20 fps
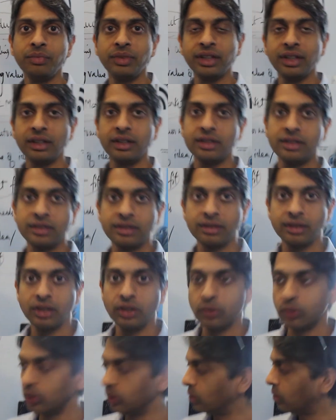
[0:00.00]
Because
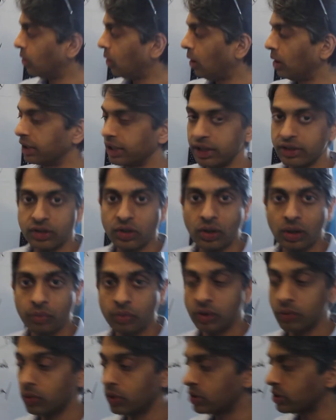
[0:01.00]
you call that
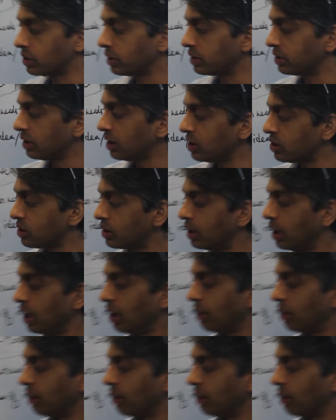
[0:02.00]
term commercialization.